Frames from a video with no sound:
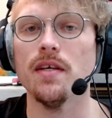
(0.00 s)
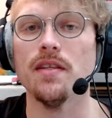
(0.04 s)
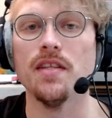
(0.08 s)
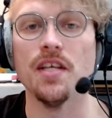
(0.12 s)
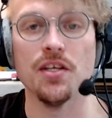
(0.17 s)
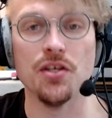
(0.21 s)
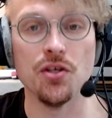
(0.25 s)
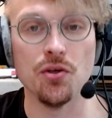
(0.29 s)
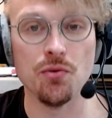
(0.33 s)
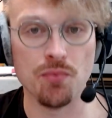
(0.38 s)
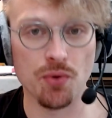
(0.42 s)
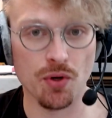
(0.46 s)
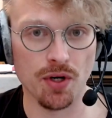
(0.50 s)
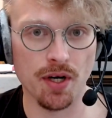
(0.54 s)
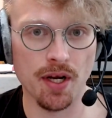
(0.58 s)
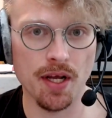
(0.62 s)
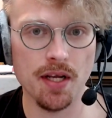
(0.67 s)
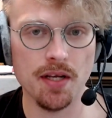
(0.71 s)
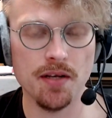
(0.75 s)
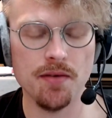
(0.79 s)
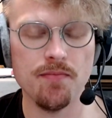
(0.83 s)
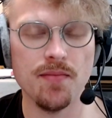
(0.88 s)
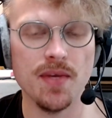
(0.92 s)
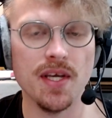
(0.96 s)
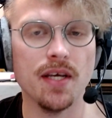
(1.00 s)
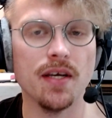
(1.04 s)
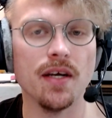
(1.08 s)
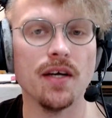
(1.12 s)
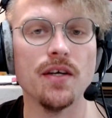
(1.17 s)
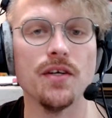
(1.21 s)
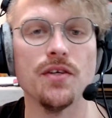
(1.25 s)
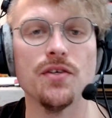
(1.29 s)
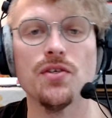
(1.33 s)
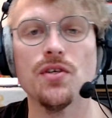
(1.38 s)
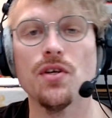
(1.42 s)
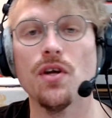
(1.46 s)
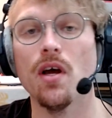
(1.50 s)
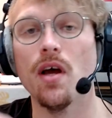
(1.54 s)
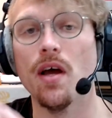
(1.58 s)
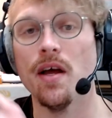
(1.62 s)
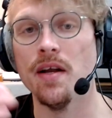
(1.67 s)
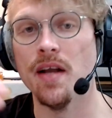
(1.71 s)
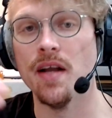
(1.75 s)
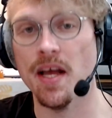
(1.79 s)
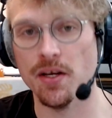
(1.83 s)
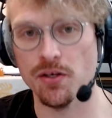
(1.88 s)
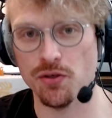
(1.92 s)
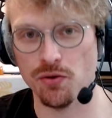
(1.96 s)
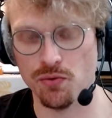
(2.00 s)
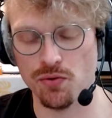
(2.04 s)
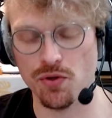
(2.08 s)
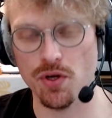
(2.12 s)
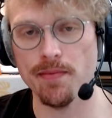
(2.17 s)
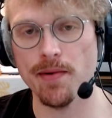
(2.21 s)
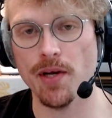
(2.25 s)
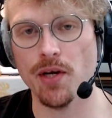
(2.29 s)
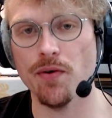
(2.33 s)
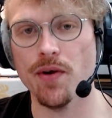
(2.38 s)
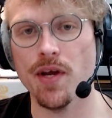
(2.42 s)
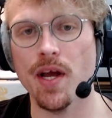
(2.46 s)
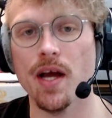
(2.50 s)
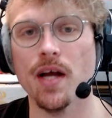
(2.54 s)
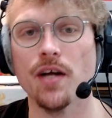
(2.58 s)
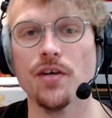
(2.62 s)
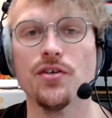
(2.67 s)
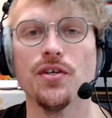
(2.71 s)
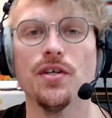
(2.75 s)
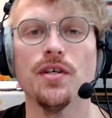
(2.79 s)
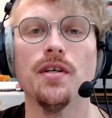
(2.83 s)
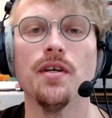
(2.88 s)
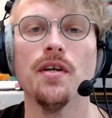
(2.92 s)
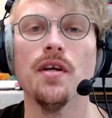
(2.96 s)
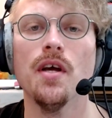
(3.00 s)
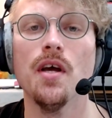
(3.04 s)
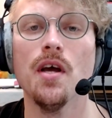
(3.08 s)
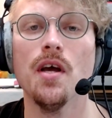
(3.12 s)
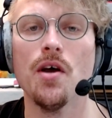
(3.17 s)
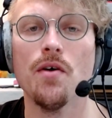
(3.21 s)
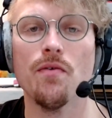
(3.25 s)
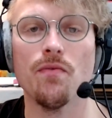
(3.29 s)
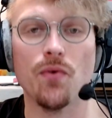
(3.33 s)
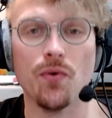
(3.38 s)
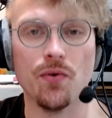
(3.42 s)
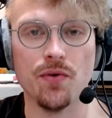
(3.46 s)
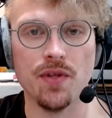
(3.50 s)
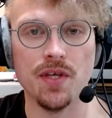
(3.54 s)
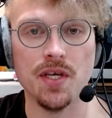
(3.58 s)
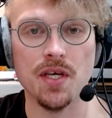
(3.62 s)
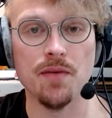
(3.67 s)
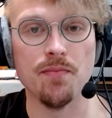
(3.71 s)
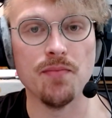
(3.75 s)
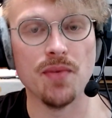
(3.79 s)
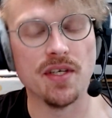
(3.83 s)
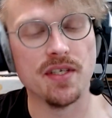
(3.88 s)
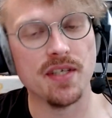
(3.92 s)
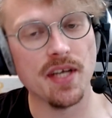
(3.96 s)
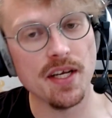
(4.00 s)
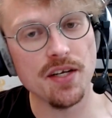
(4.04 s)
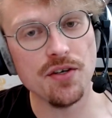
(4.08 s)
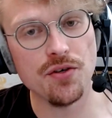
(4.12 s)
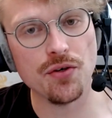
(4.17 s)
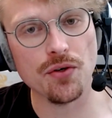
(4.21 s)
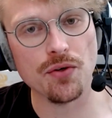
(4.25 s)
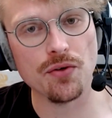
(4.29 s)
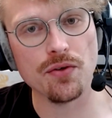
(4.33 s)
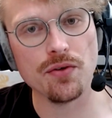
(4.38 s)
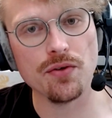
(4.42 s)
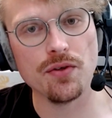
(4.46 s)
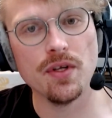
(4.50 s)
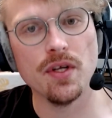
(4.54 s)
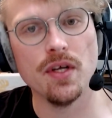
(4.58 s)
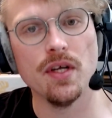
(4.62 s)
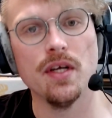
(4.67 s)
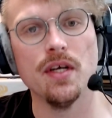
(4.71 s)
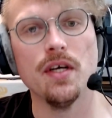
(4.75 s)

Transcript: than you put in because an exothermic reaction for the potential